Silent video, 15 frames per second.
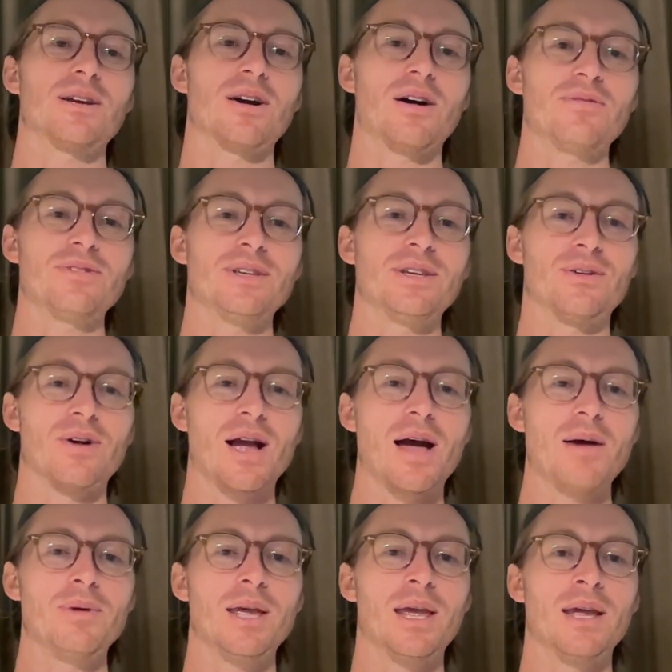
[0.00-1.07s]
coffee,
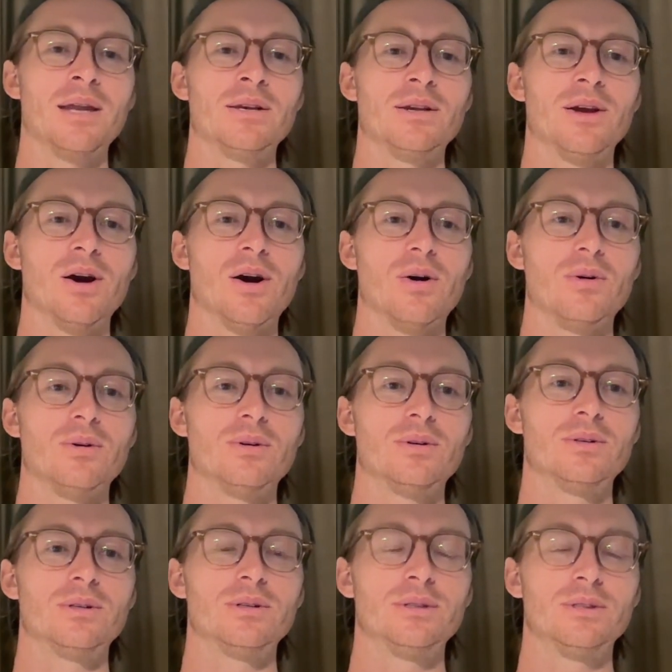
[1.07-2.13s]
grab and go.
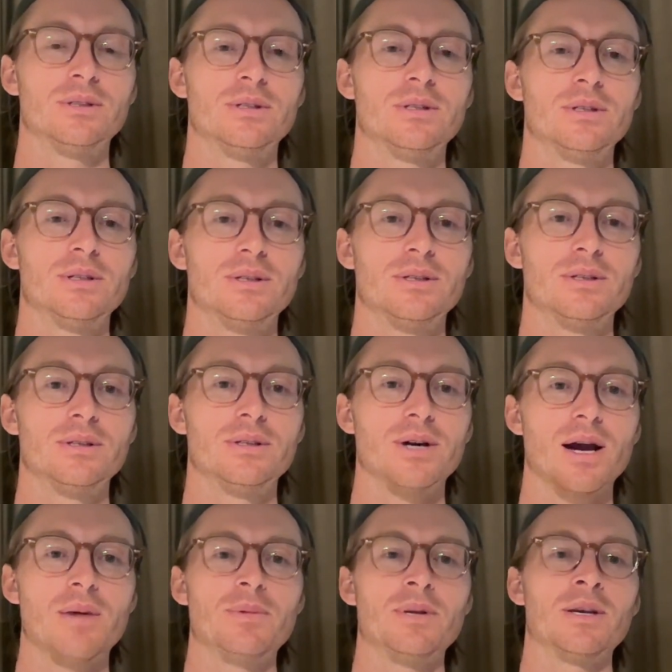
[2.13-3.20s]

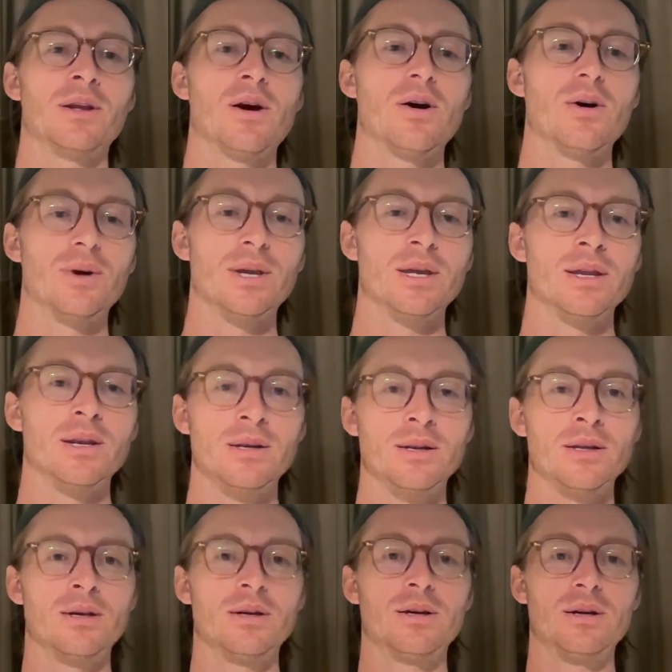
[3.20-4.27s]
Grab and go
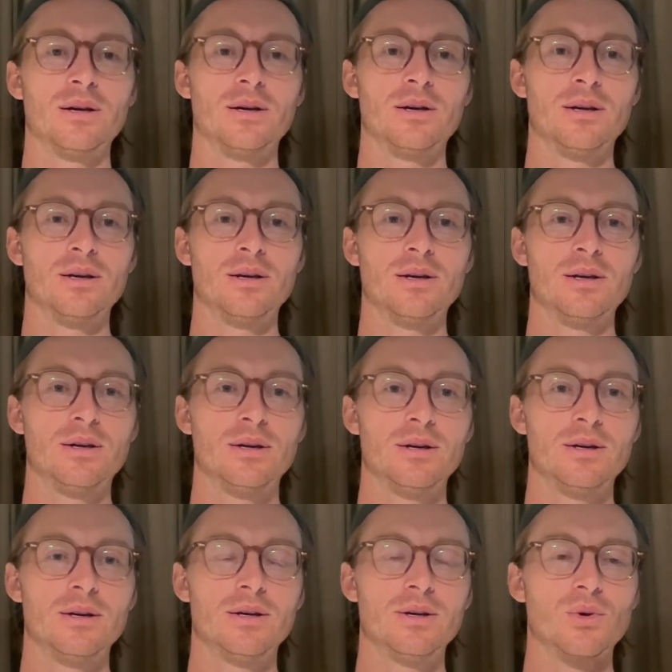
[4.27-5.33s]
in
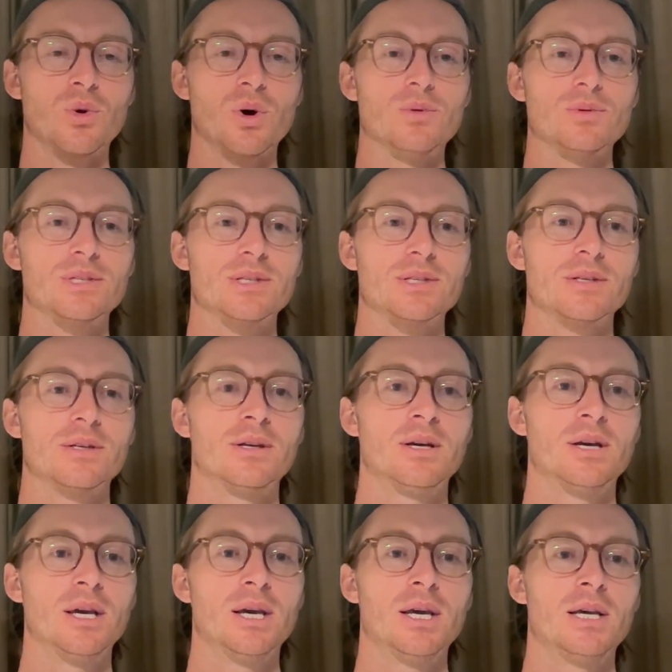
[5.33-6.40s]
quotes.
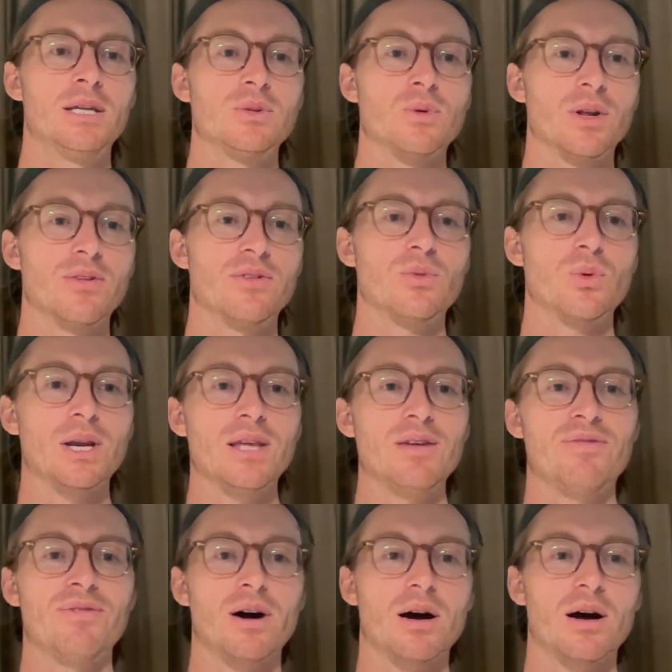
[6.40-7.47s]

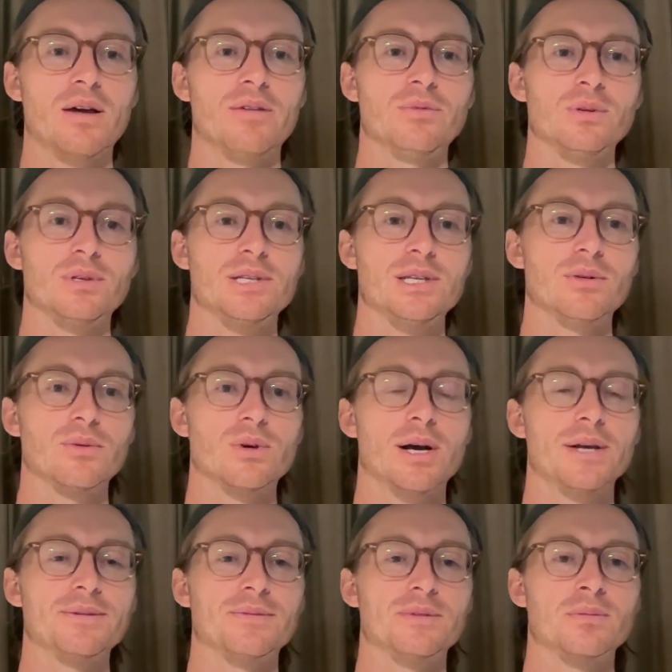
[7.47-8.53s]
2025 will see the
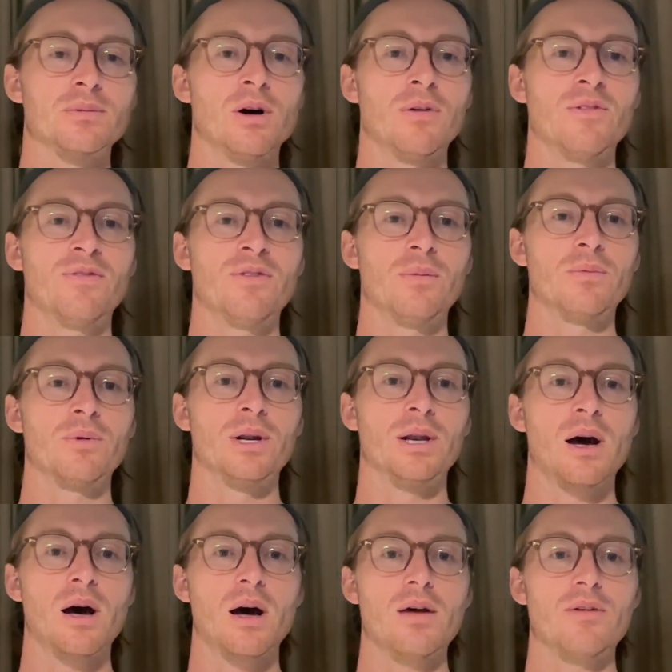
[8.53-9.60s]
rise of small footprint,
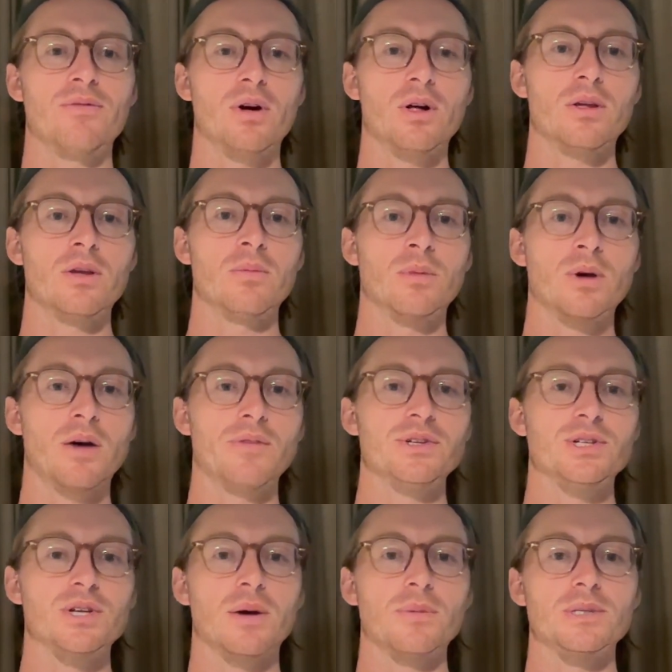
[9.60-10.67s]
high volume coffee
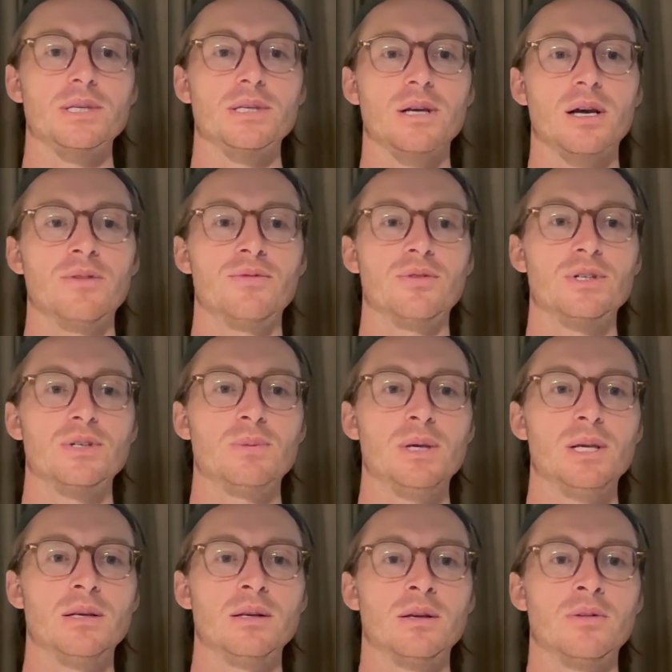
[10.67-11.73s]
shops designed for
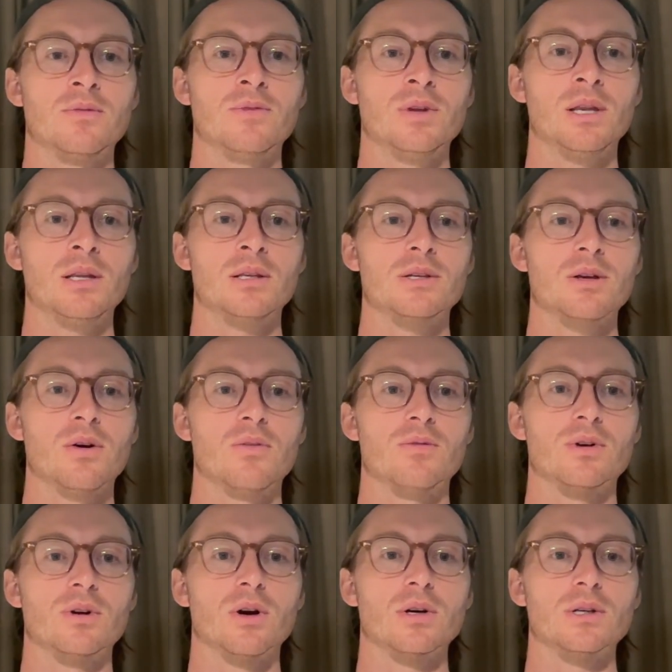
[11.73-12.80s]
speed and convenience
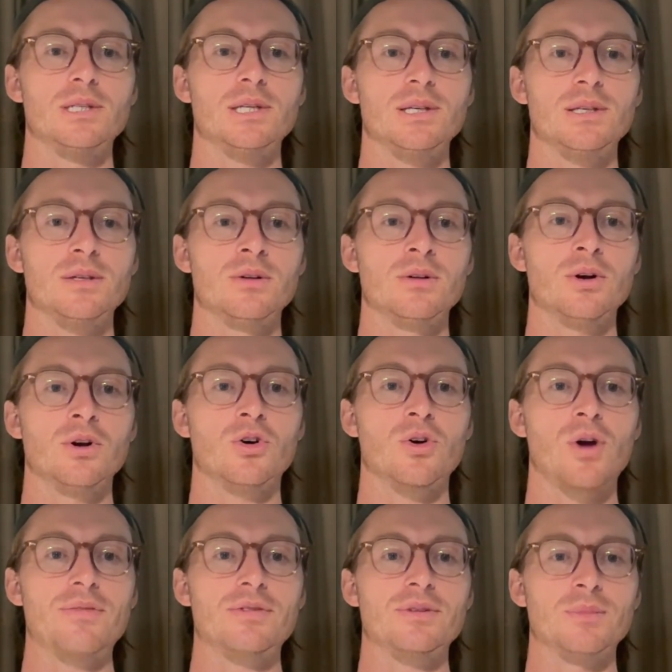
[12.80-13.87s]
over artisanal
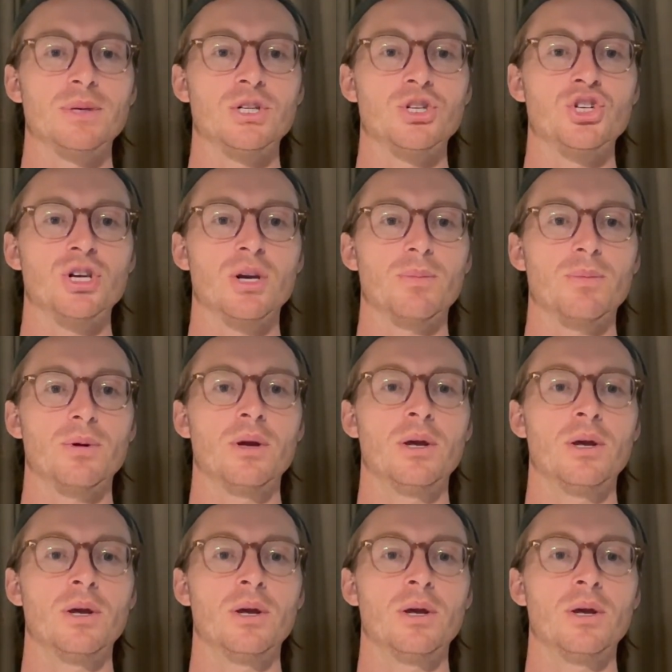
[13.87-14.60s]
craftsmanship.